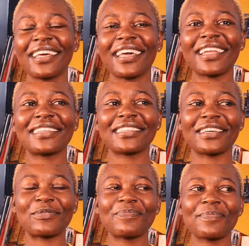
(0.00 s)
And
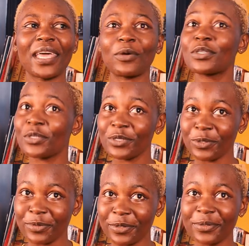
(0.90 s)
uh, I went to
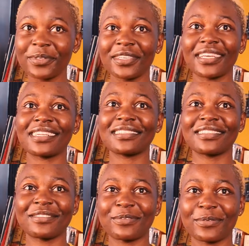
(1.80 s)
YouTube too, I listened
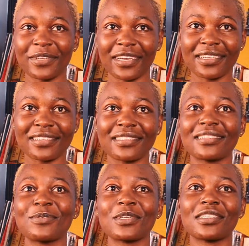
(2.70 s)
to the
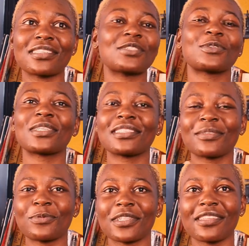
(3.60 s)
AkiraChix graduates,
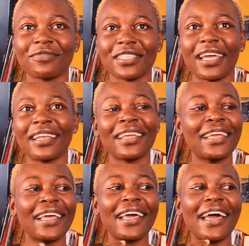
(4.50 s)
what they've done.
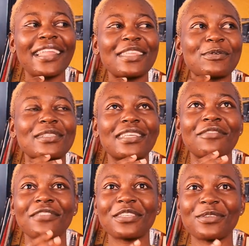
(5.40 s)
And there was a
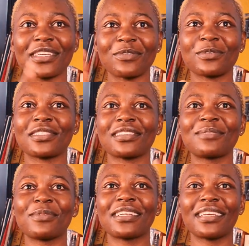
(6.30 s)
video that was
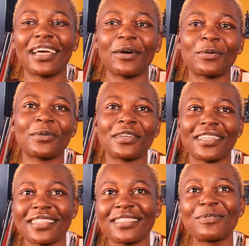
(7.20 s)
explaining how
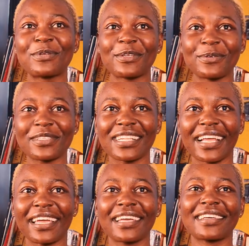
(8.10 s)
the school looks
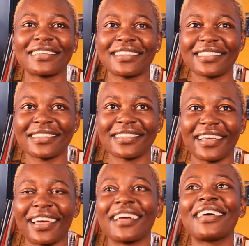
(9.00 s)
like,
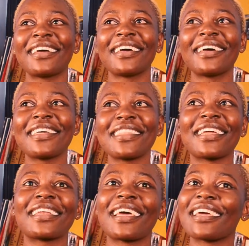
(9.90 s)
yeah.
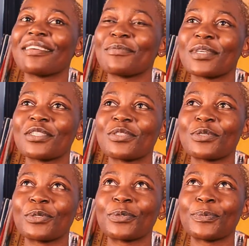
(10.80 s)
Then I went
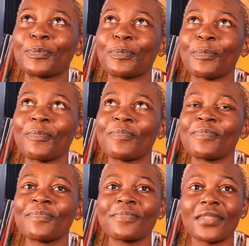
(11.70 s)
to
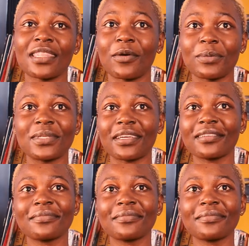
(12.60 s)
their website.